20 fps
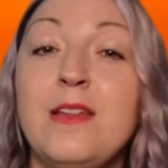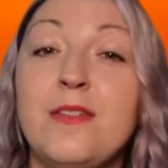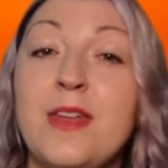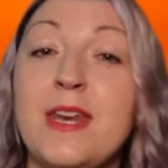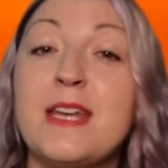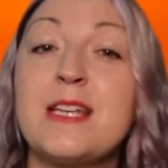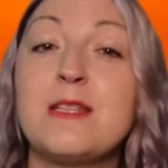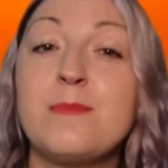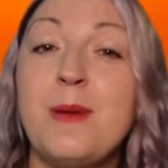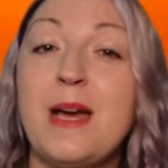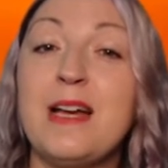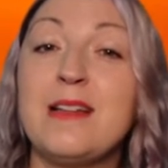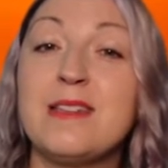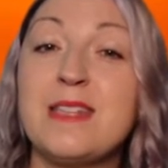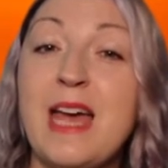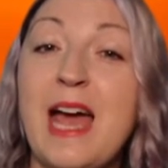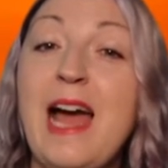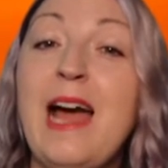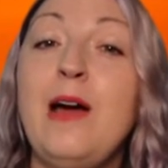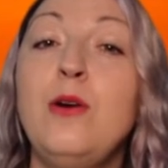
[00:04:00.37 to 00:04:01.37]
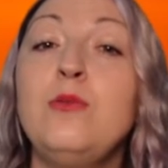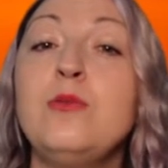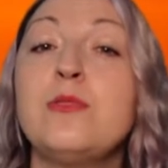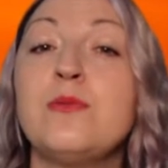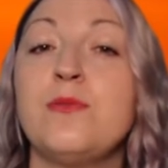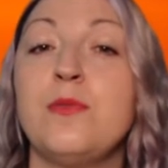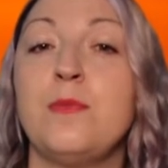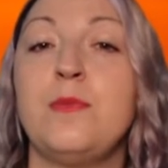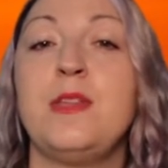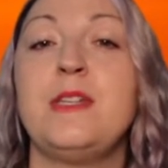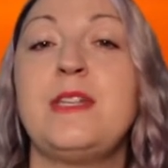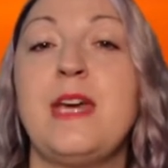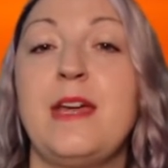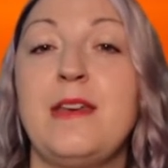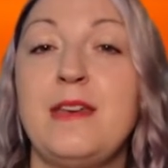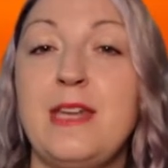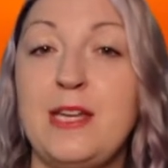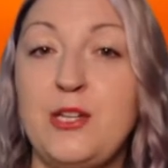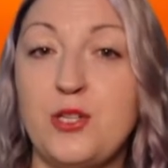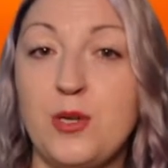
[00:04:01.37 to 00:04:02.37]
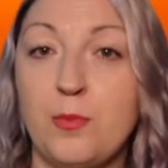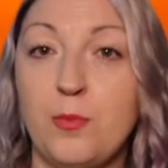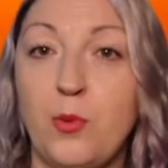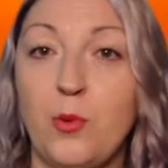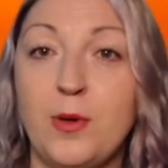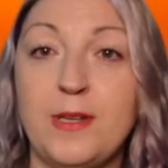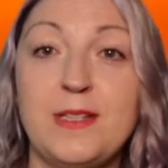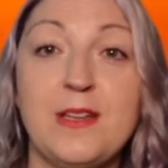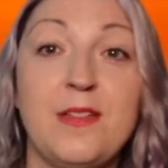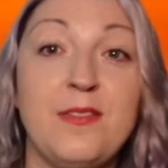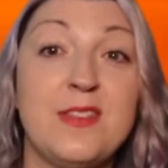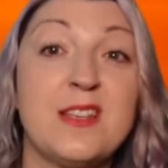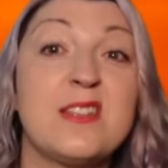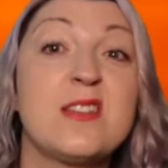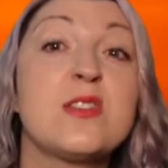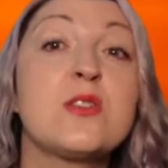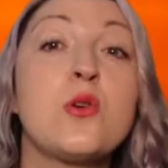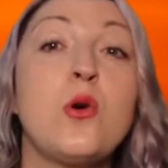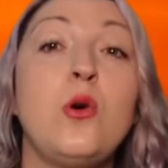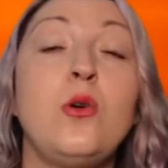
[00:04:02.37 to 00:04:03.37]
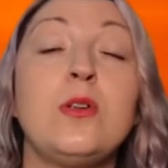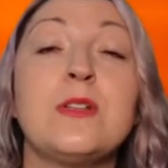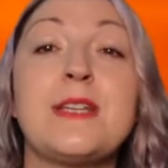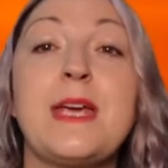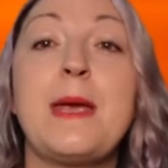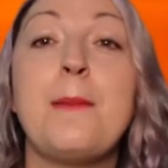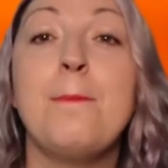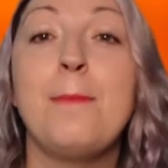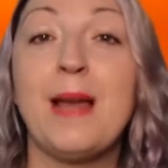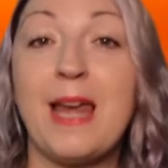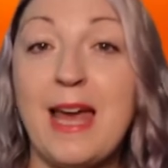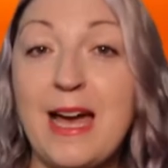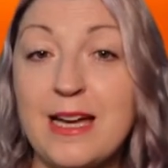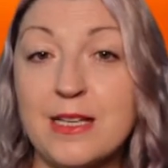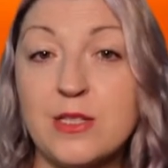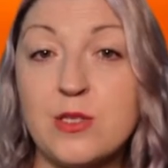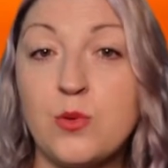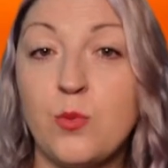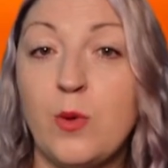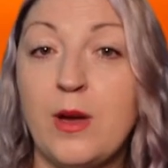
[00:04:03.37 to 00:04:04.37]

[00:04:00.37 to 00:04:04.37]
that expands out from the detonation point, and this is called a blast